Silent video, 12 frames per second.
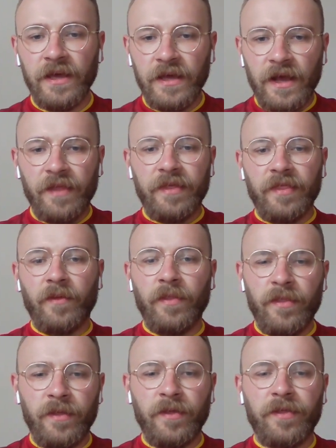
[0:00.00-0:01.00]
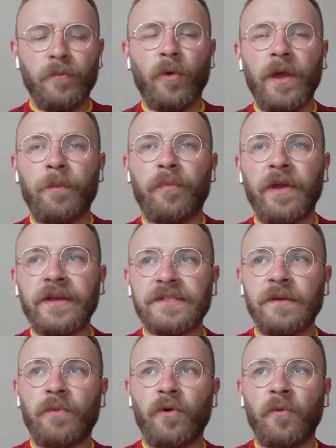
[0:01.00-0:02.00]
I think that what he brings
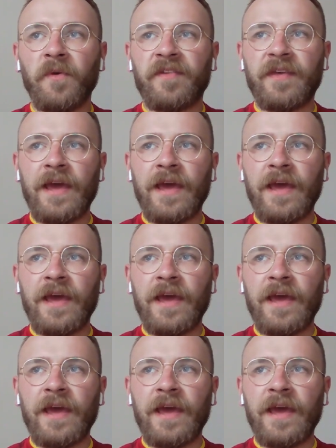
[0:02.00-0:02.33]
to Bournemouth's